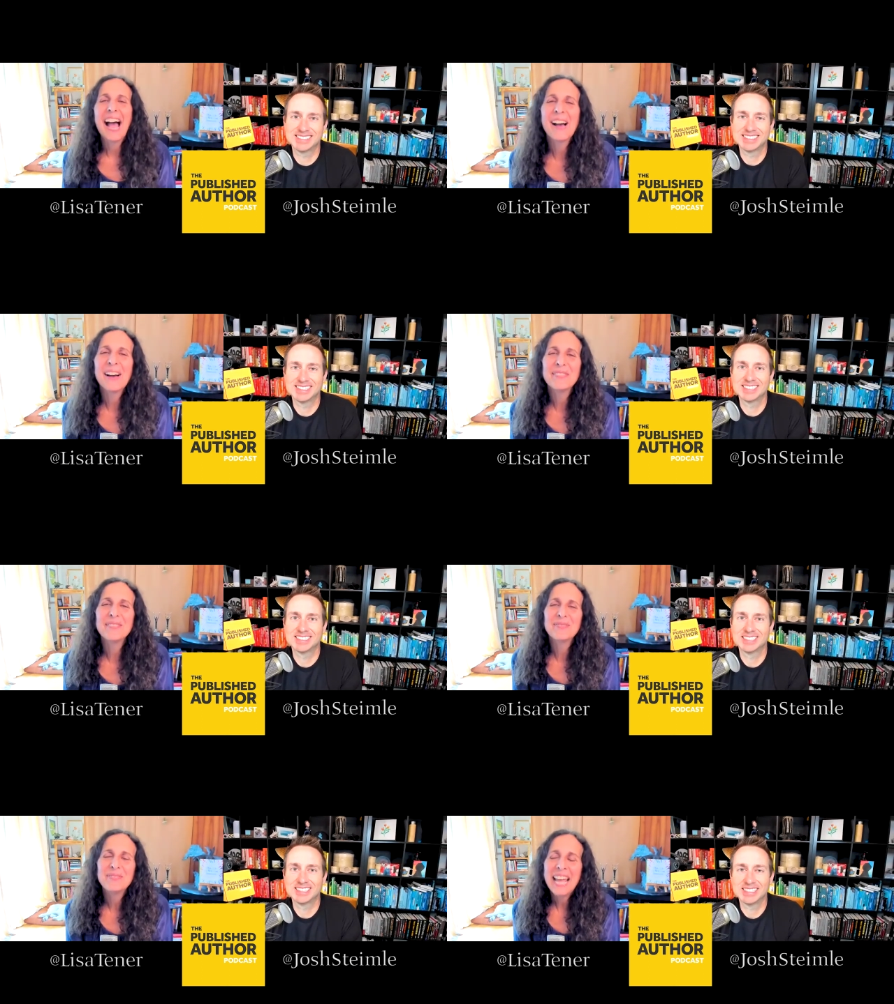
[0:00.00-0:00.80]
Speaker 1: um,
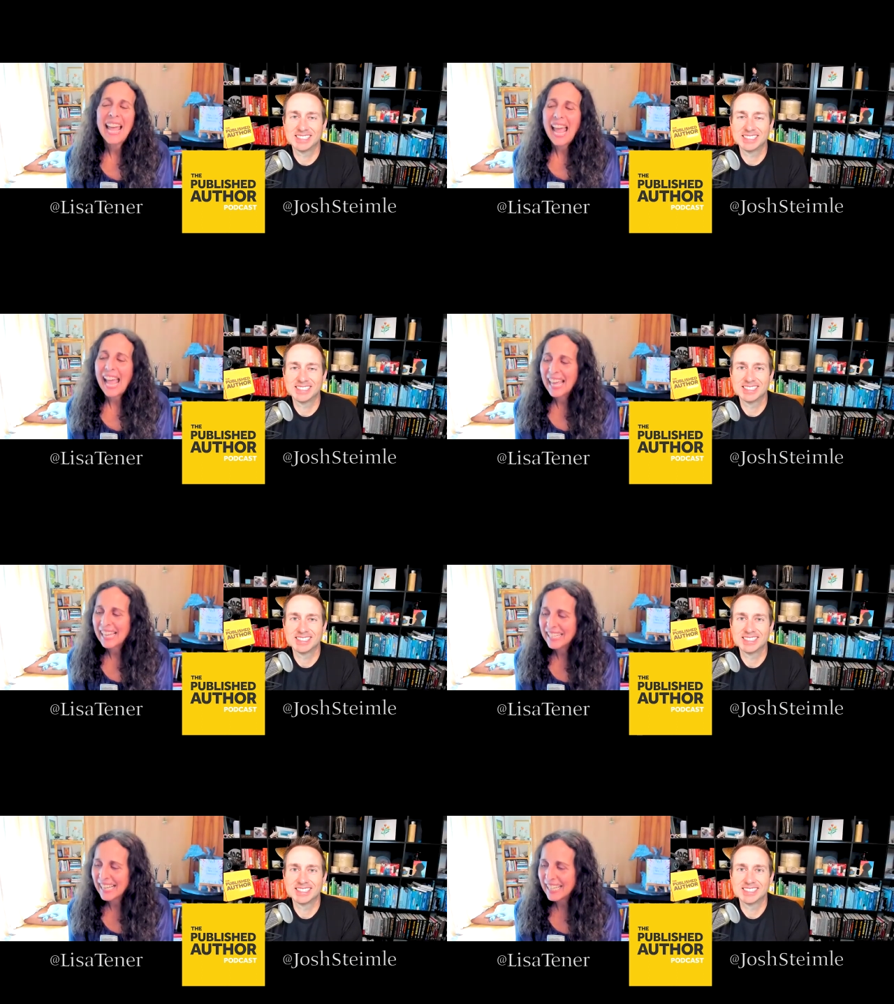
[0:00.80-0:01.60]

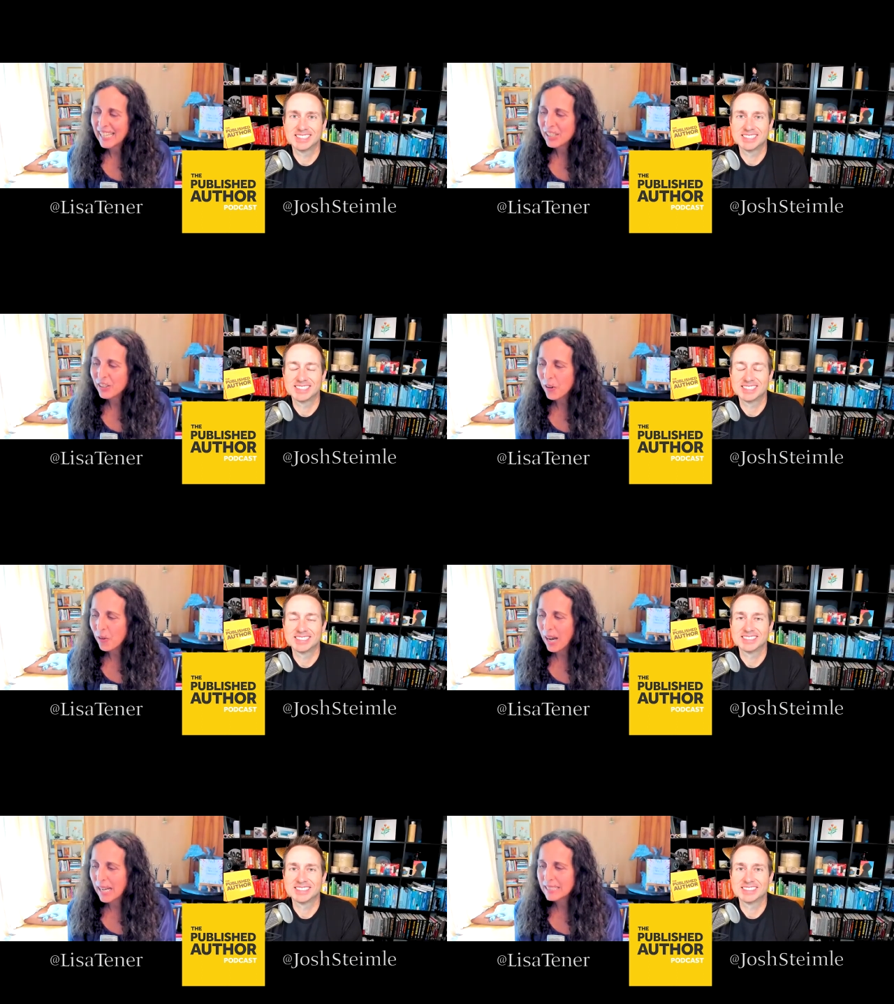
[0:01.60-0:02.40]
and, you know,
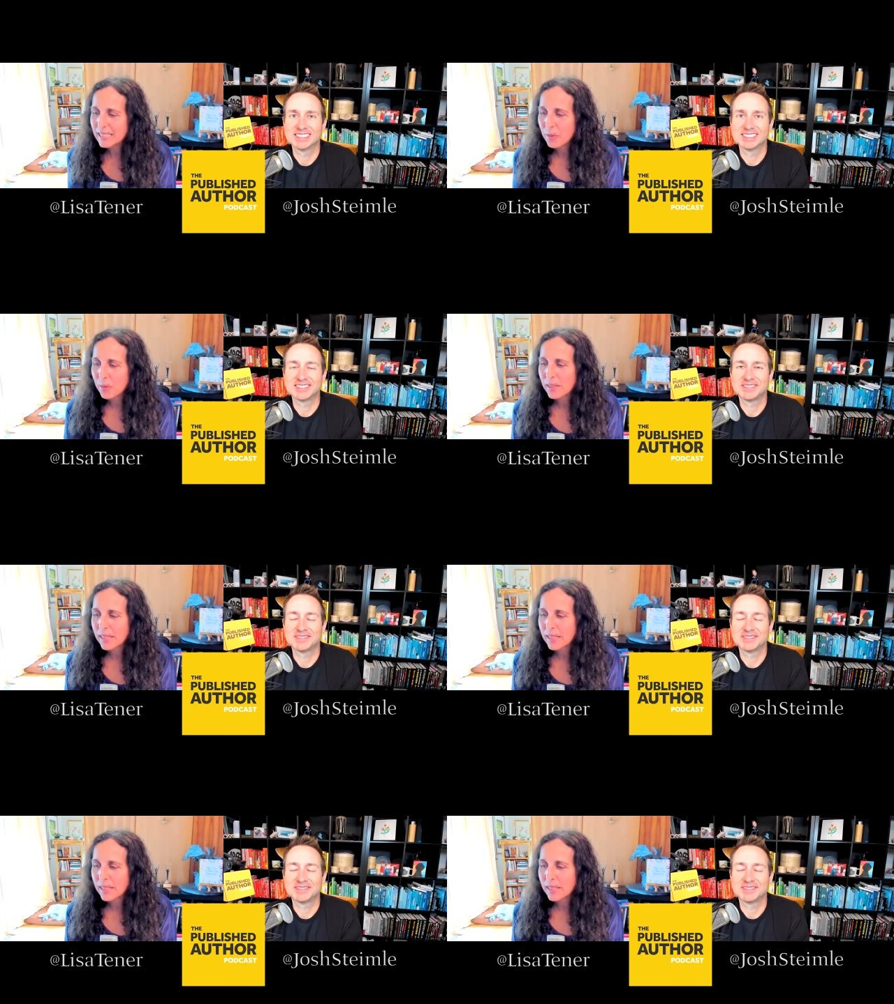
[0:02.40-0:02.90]
so